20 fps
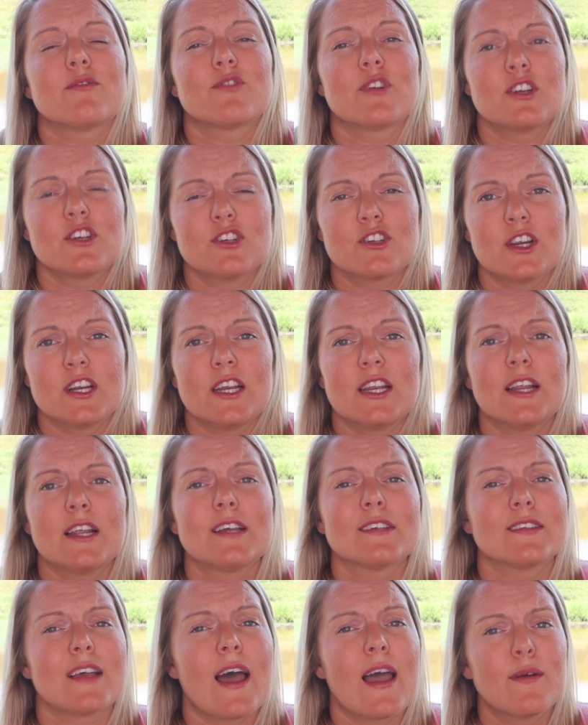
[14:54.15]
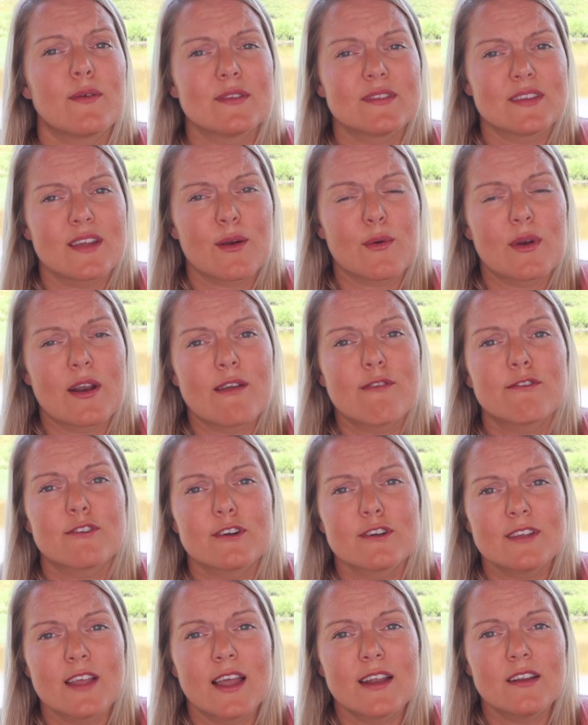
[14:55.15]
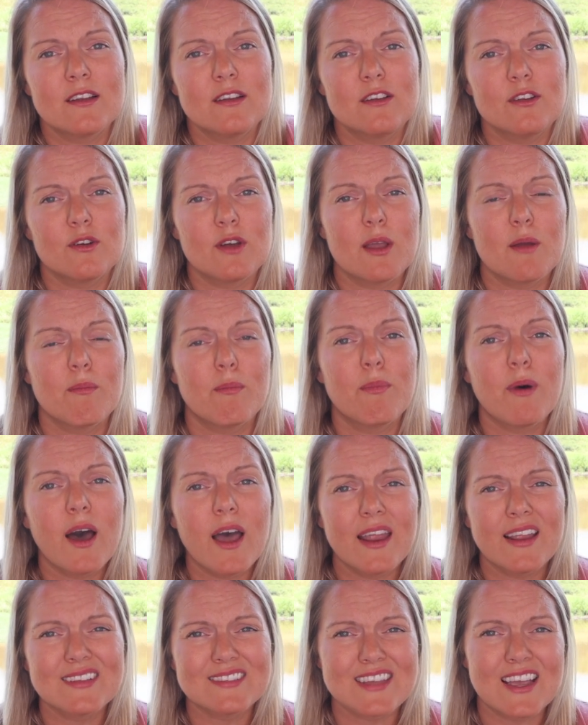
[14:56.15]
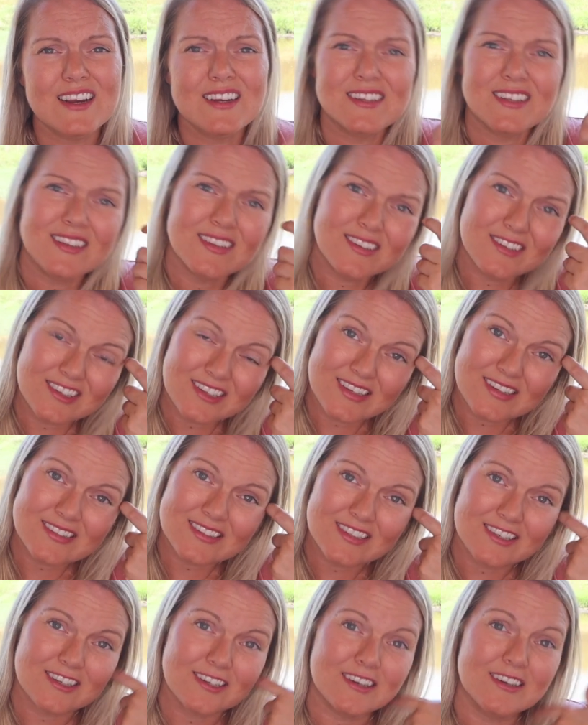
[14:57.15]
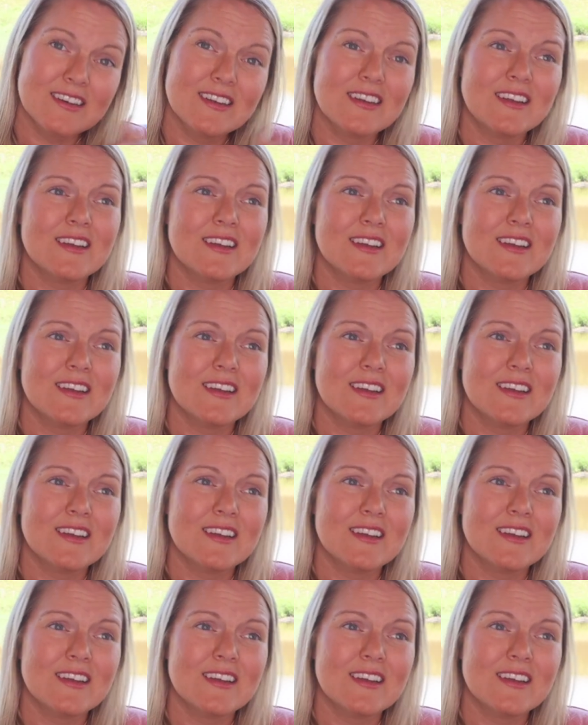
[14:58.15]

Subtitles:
frustrating because I was there when I first had to do it, but it's actually a little easier.